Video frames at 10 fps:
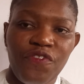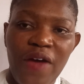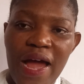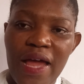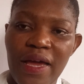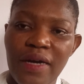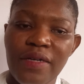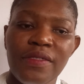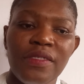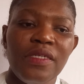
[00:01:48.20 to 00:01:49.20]

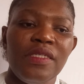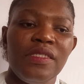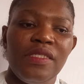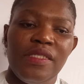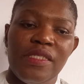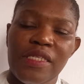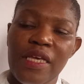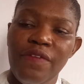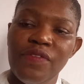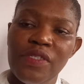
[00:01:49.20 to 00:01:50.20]
fire,
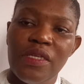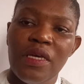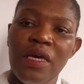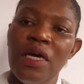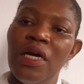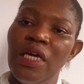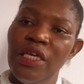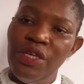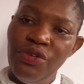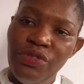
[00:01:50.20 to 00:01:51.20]
theft,
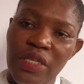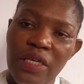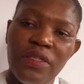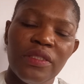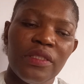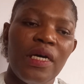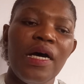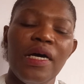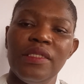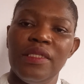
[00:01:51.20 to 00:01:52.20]
illness,
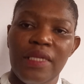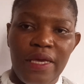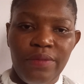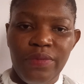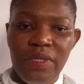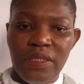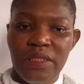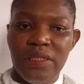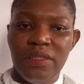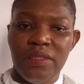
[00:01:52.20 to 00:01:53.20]
and
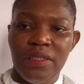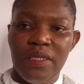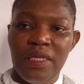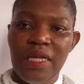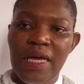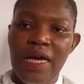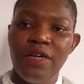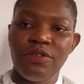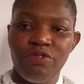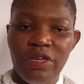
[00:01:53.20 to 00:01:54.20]
liability.
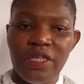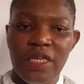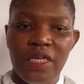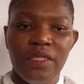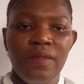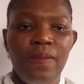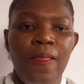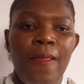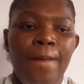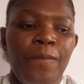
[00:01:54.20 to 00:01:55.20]
I'll go again.
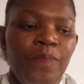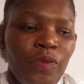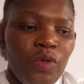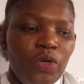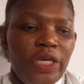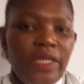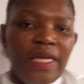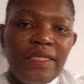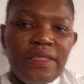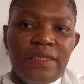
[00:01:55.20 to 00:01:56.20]
Okay,
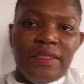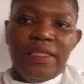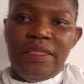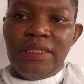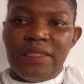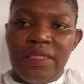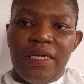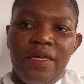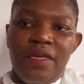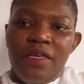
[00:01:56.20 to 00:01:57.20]
that is it.
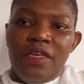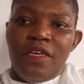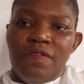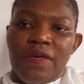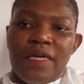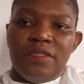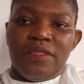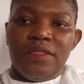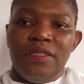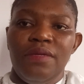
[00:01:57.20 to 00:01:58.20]
If you can
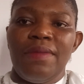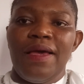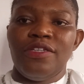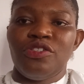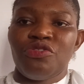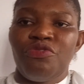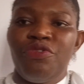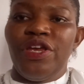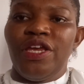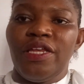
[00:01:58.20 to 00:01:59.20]
see my
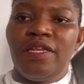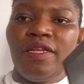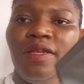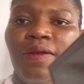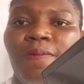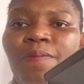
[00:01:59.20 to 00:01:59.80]
screen.